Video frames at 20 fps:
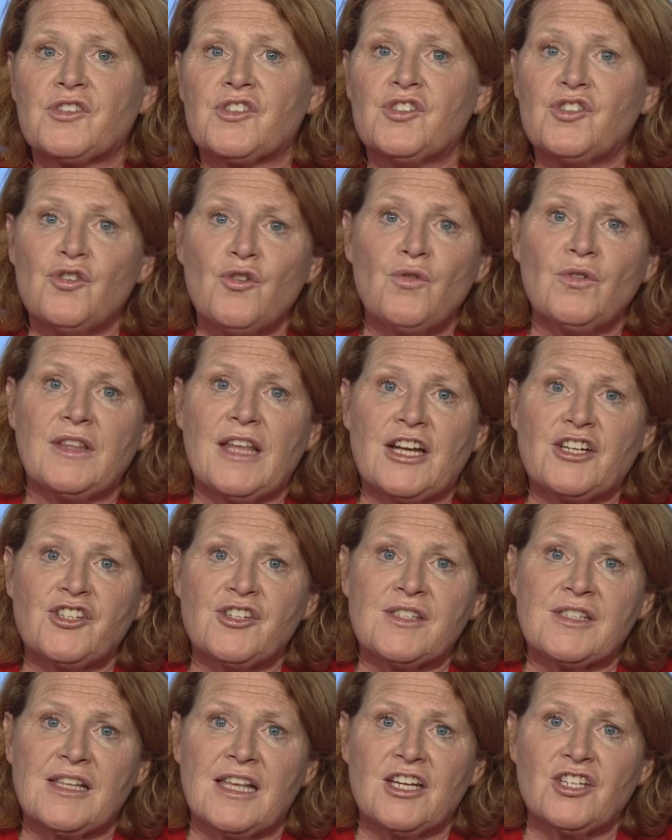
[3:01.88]
new
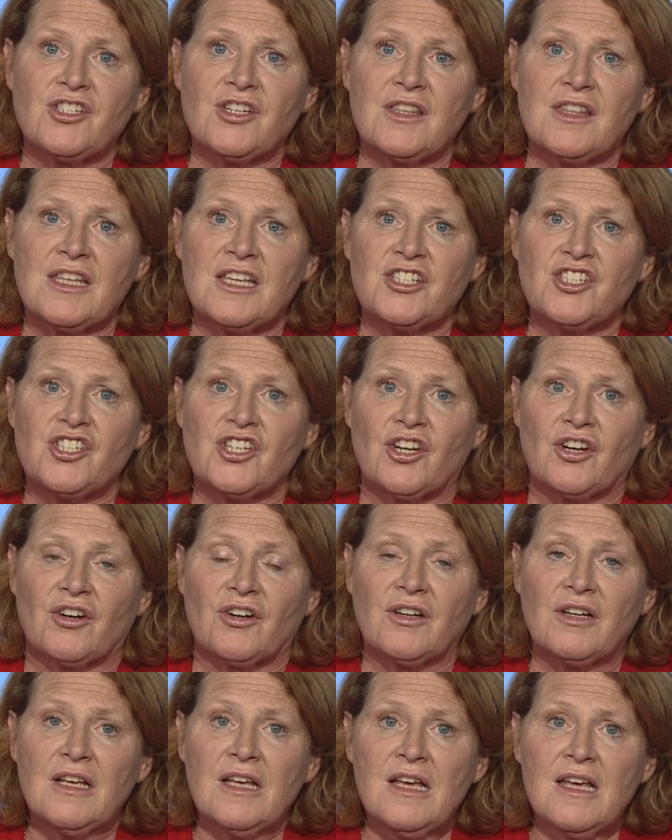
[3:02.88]
legislation this
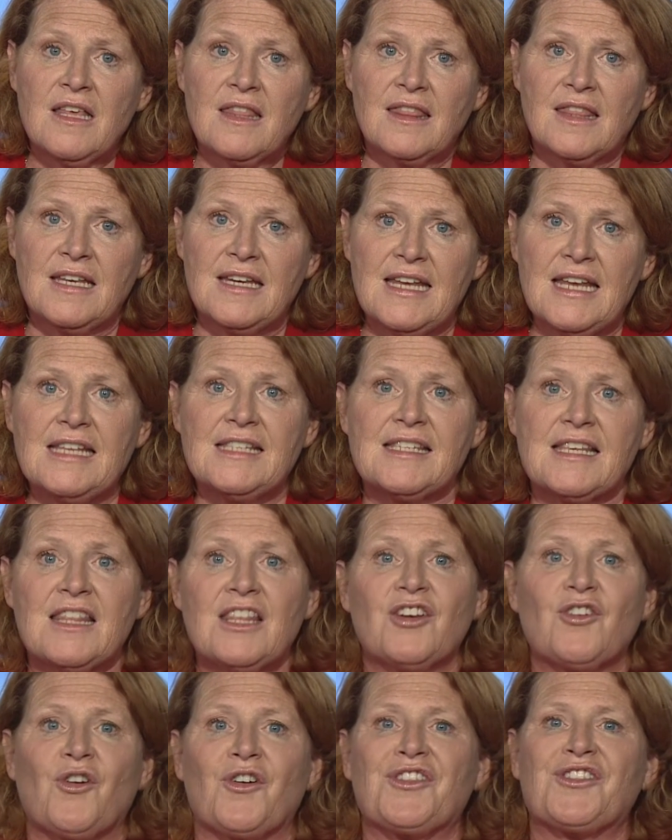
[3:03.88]
year, the needs of
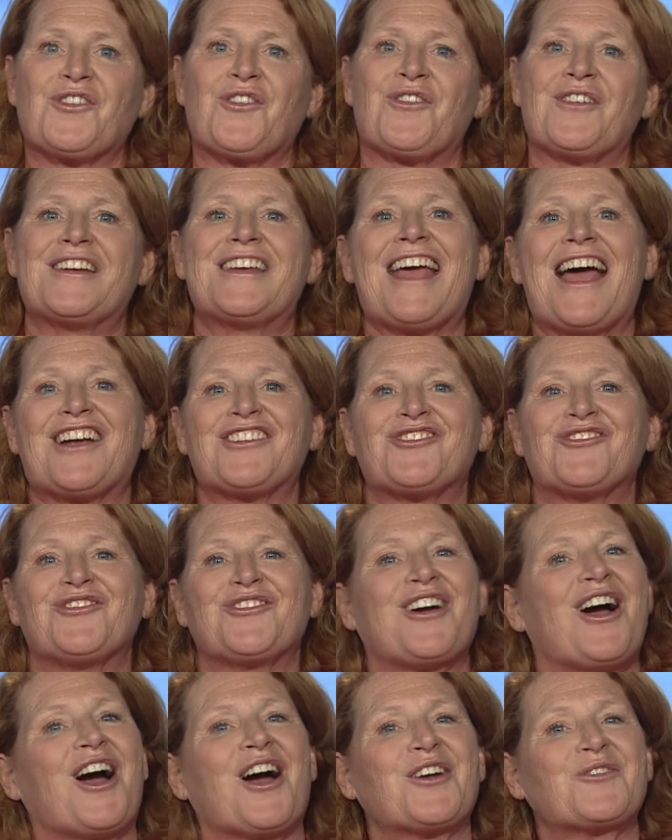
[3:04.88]
the North Dakota National
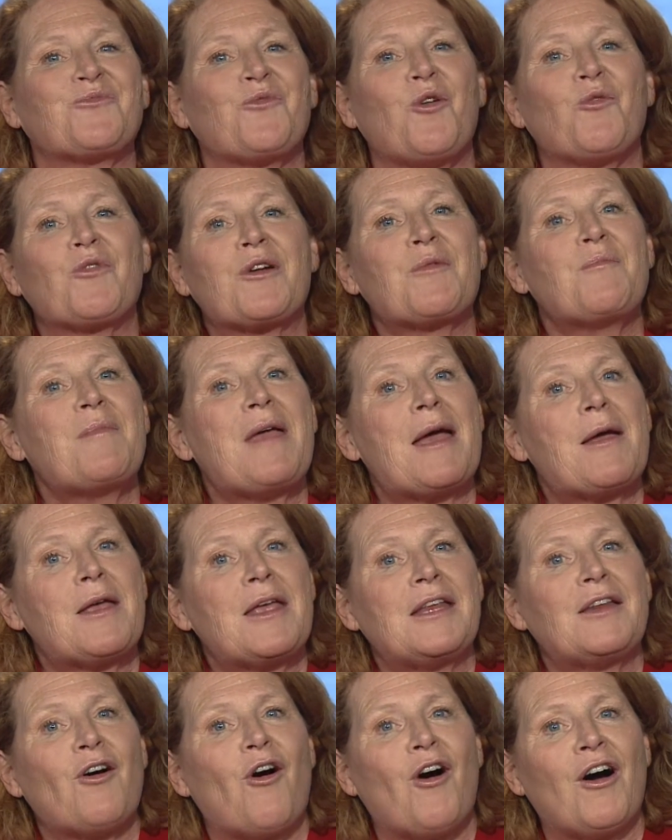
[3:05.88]
Guard will
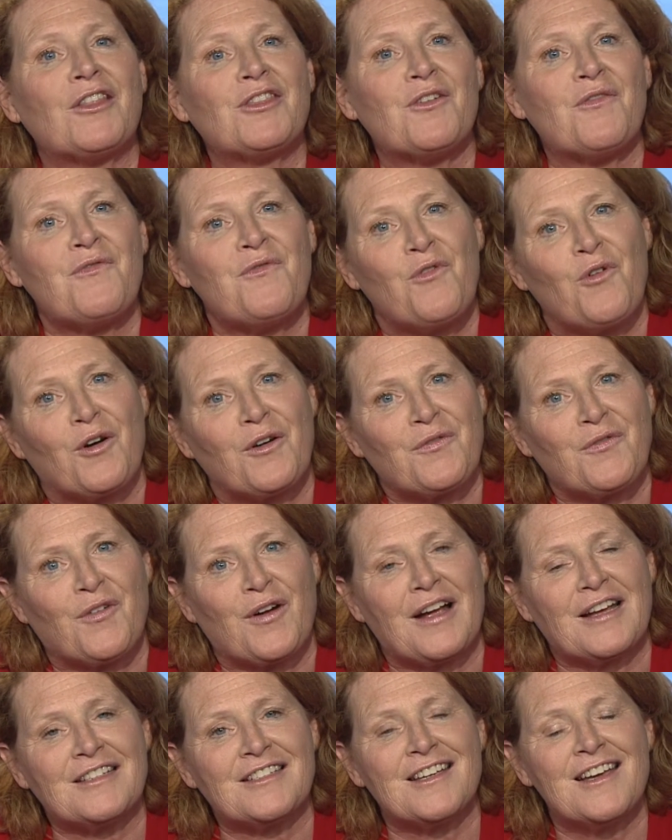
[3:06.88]
remain on the
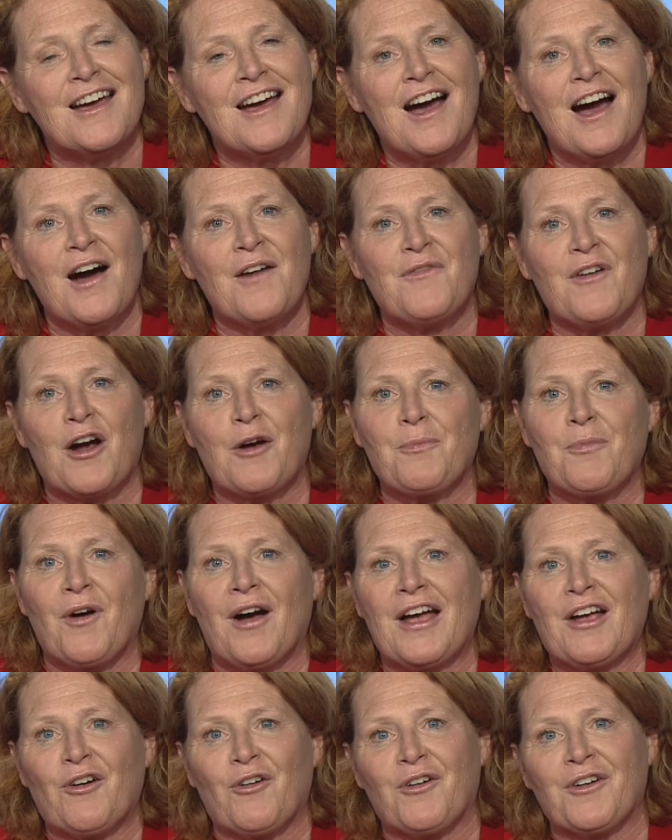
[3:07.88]
forefront of our
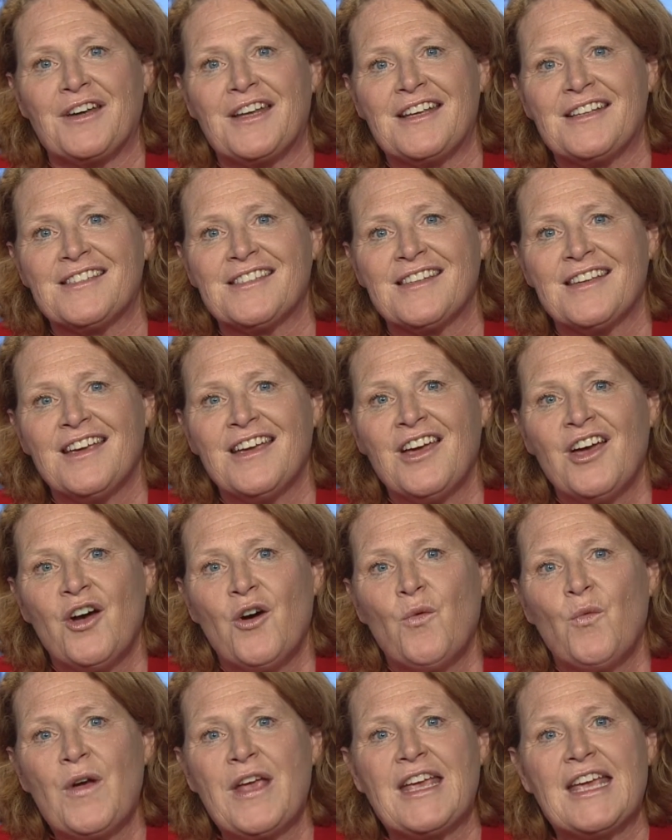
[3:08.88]
priorities.
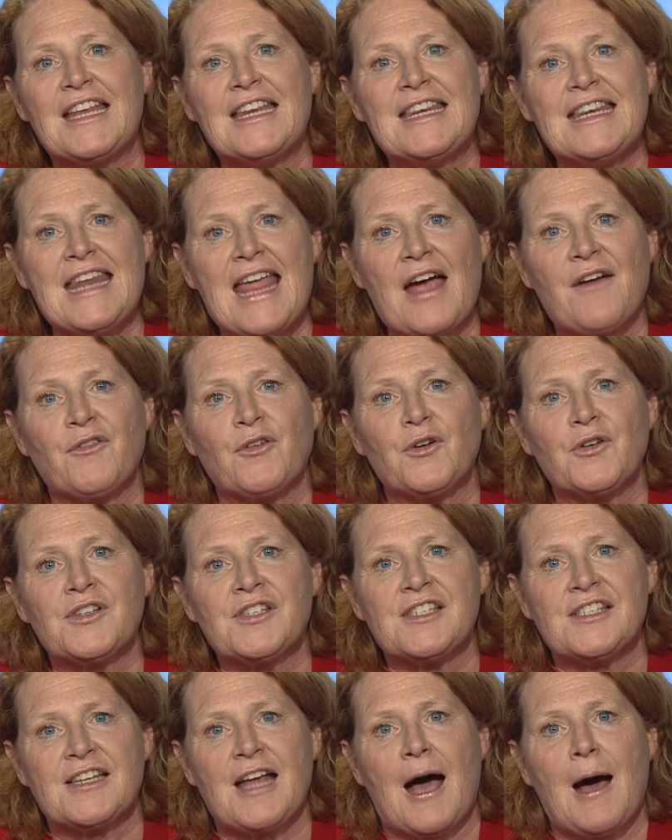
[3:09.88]
We can never
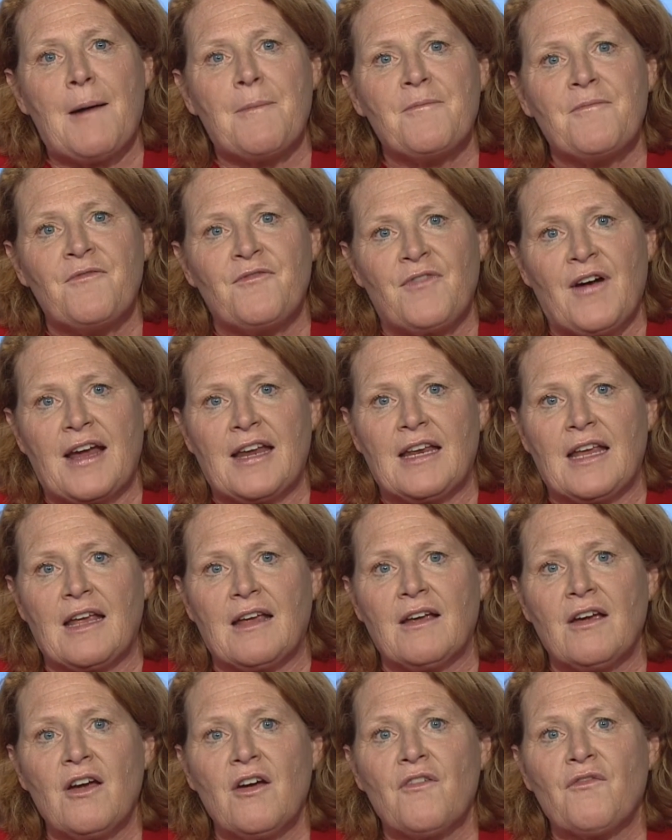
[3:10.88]
stop
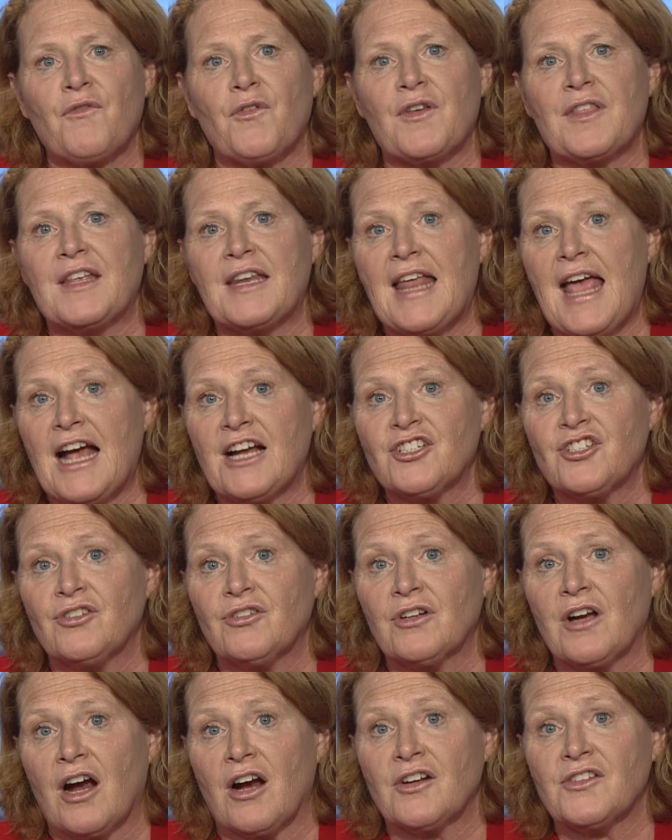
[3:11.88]
fighting for the
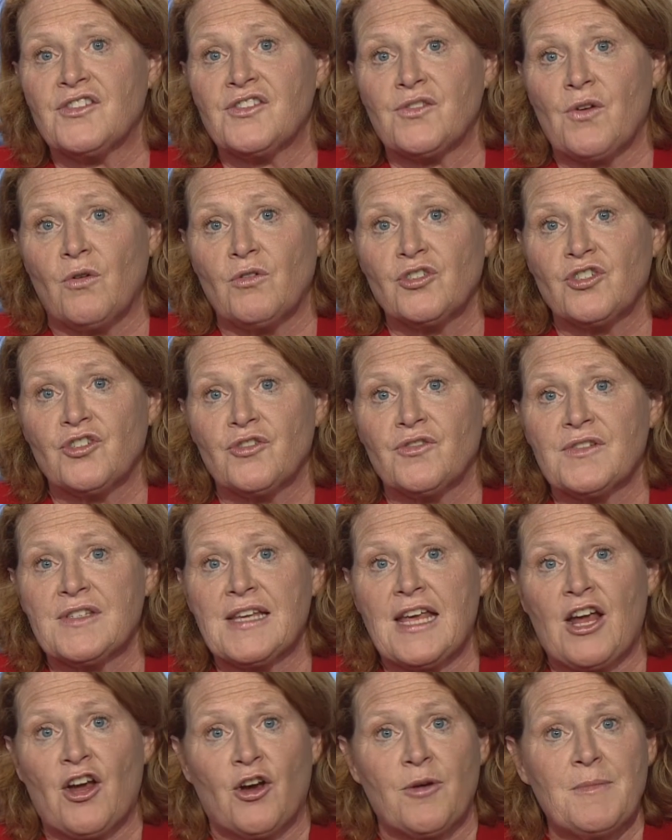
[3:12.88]
National Guard soldiers,
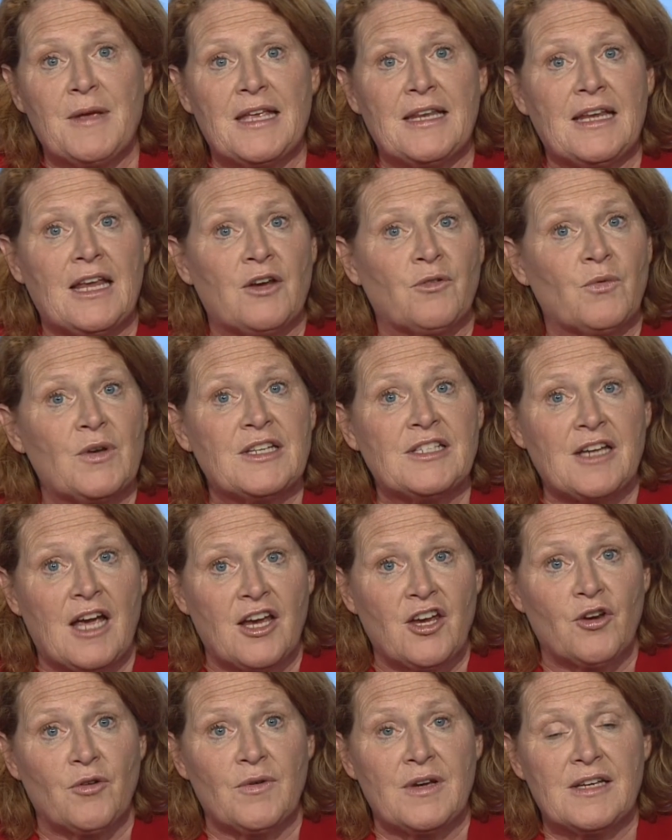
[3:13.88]
airmen, and
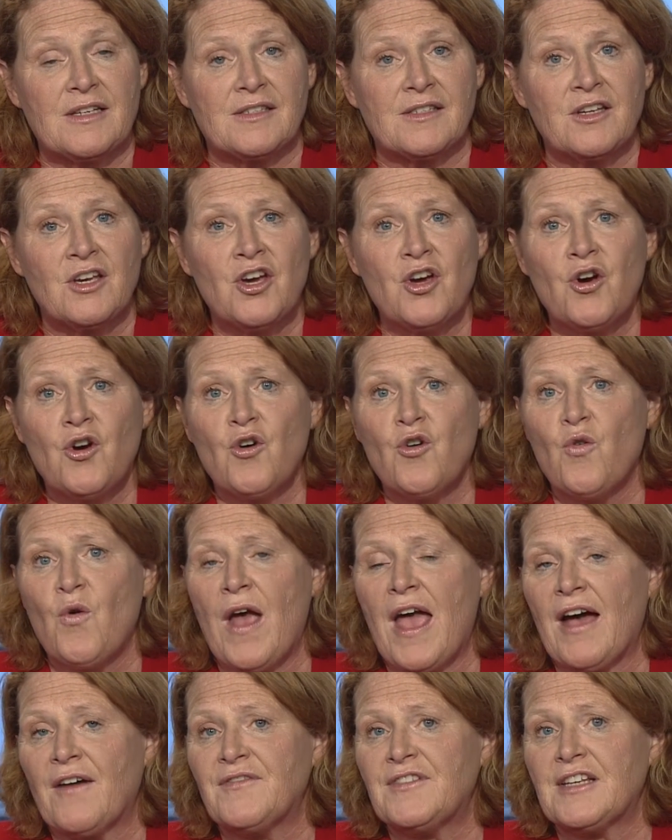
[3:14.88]
retirees who
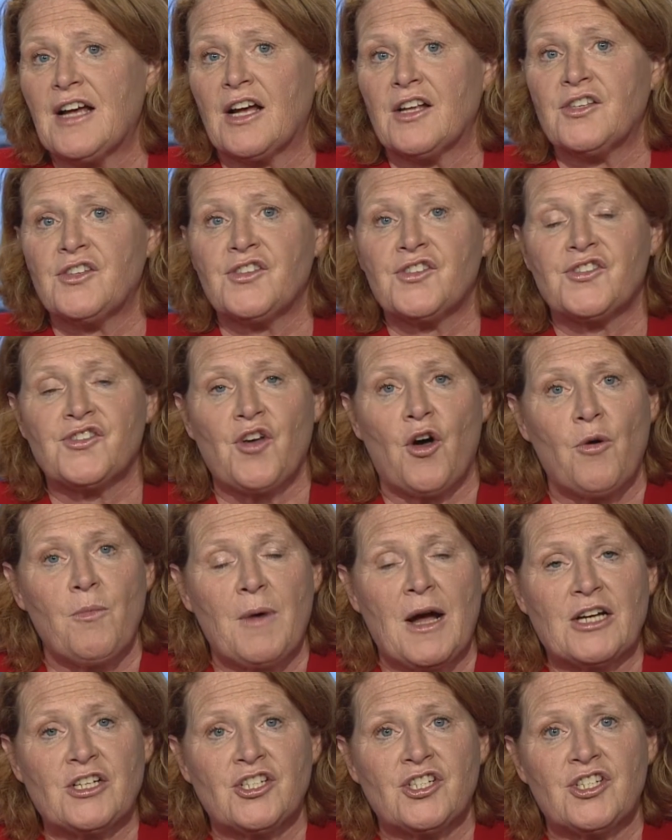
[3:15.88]
have done so
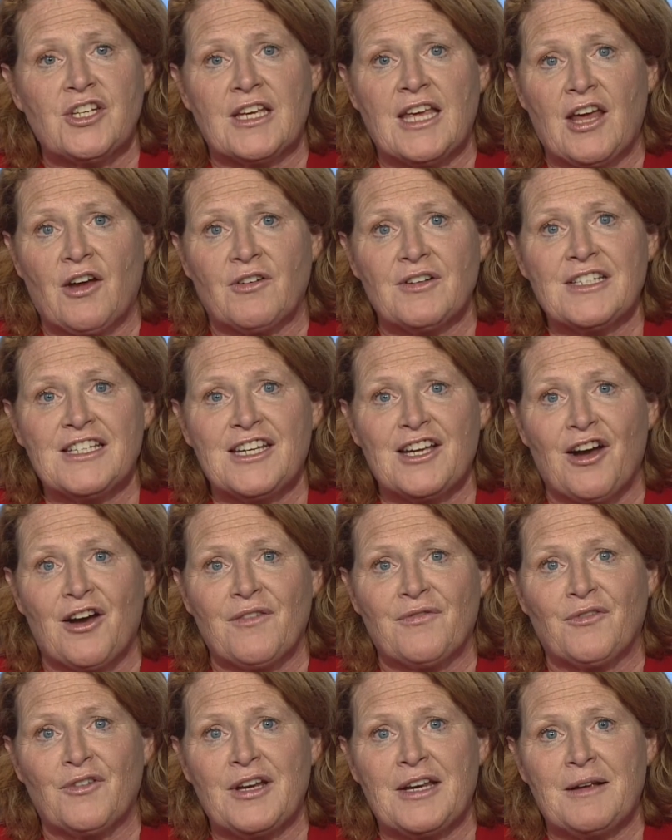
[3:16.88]
much to guarantee our
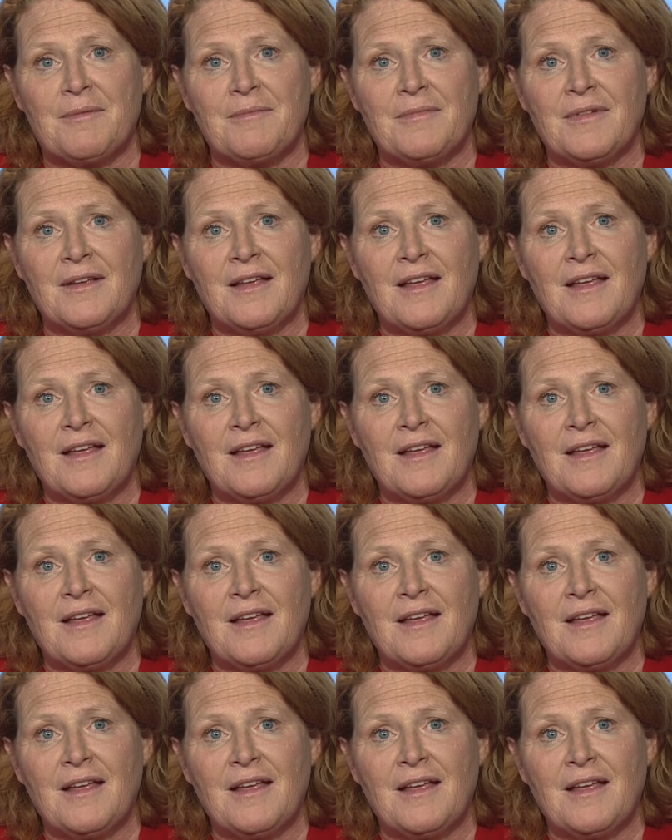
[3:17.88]
freedom.